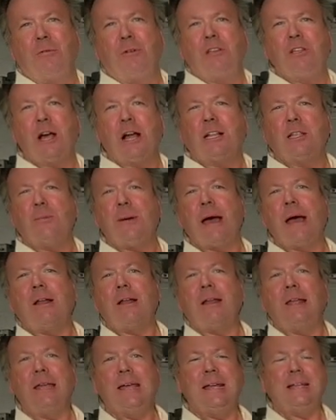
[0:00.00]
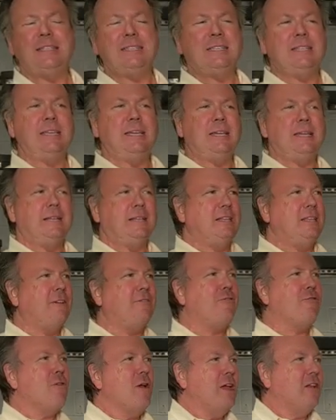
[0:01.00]
we talked about it's the
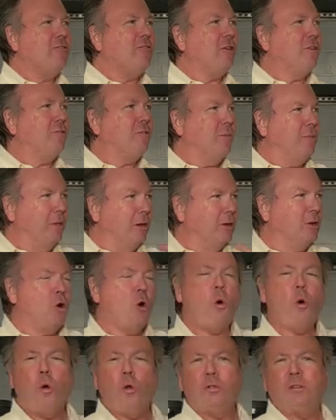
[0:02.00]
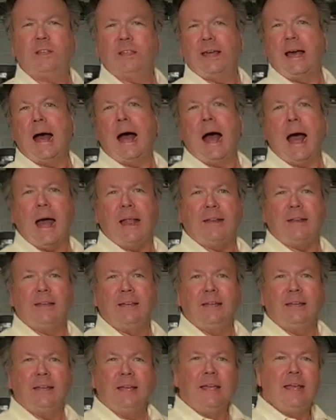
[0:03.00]
differential from the cold to the hot.
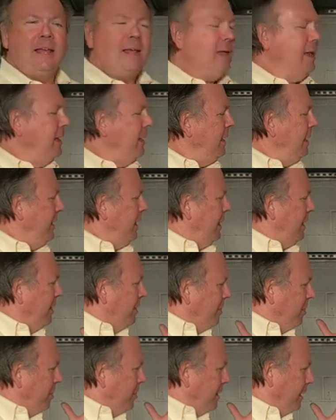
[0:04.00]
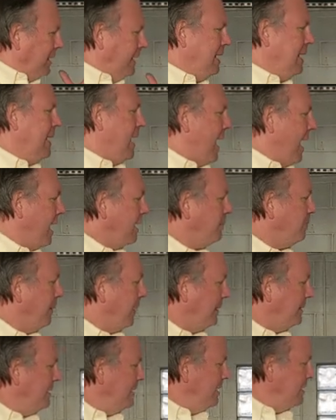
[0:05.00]
The key
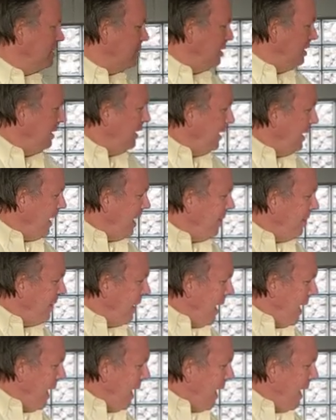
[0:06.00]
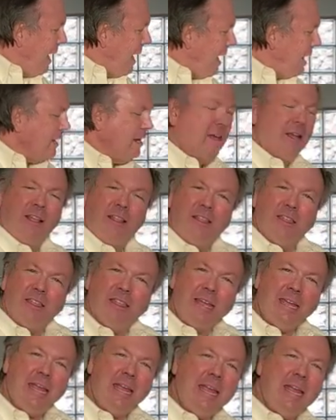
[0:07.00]
aspect is on the hot,
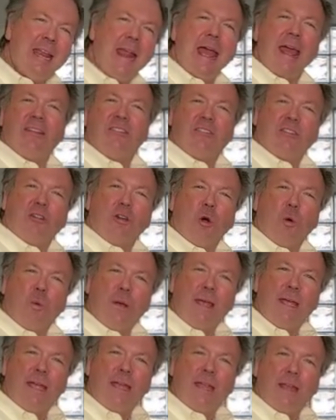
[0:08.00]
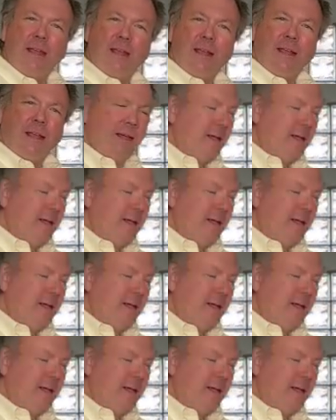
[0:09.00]
the heat has to go in,